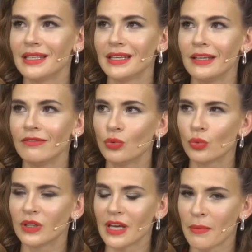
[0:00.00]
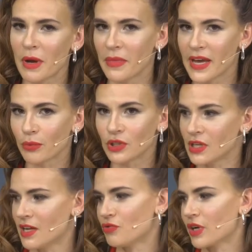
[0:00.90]
even with MMA, I would
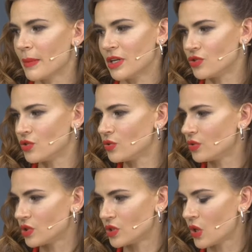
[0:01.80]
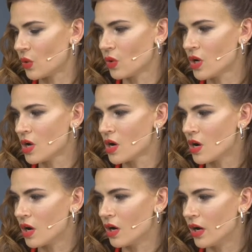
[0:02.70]
not recommend to do it. So
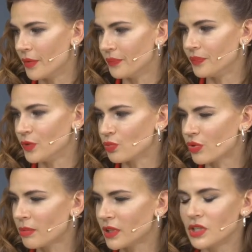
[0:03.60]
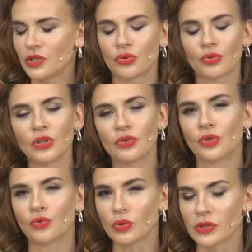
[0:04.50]
you probably need to read
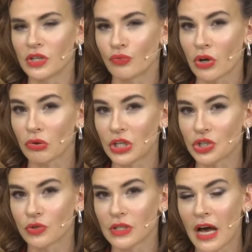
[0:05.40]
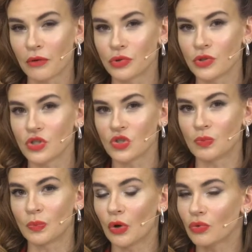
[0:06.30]
the rules and regulations how to
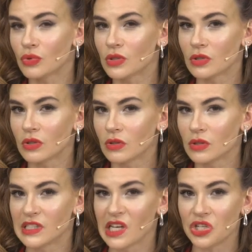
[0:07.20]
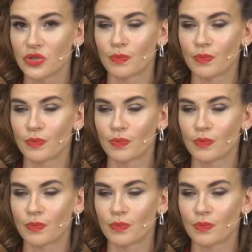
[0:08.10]
dispose such